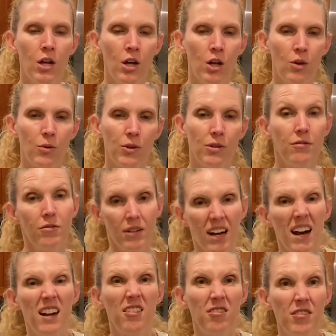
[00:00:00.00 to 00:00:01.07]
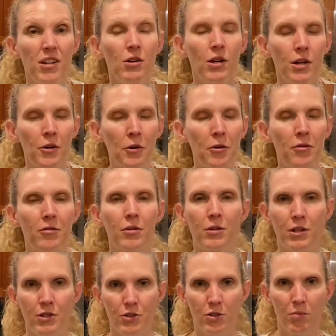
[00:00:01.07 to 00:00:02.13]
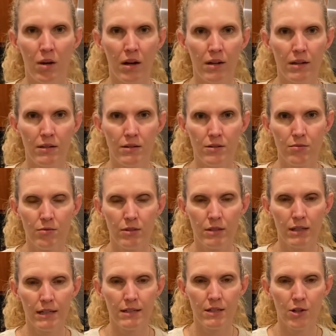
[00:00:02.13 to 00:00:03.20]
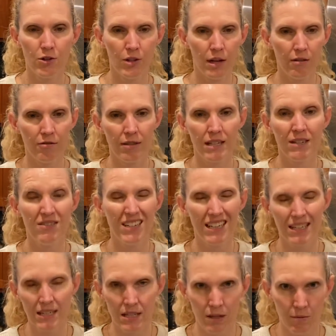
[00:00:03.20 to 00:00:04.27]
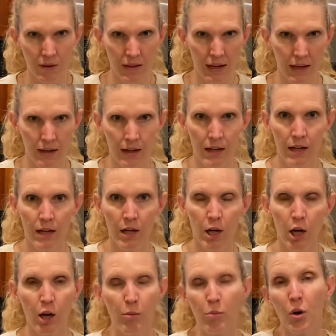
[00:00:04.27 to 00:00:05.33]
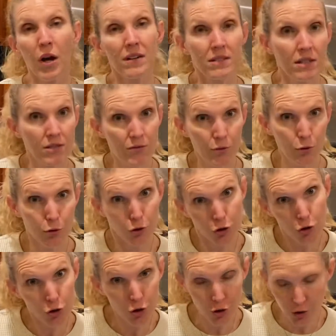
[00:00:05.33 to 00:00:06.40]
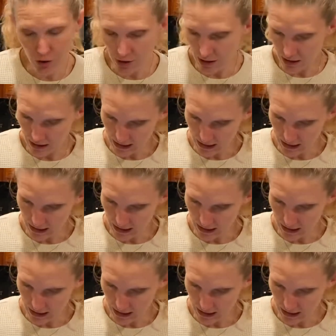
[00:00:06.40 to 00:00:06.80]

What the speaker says: where you kind of feel hungover as your body is realizing you're not giving it some of that processed food or sugars that it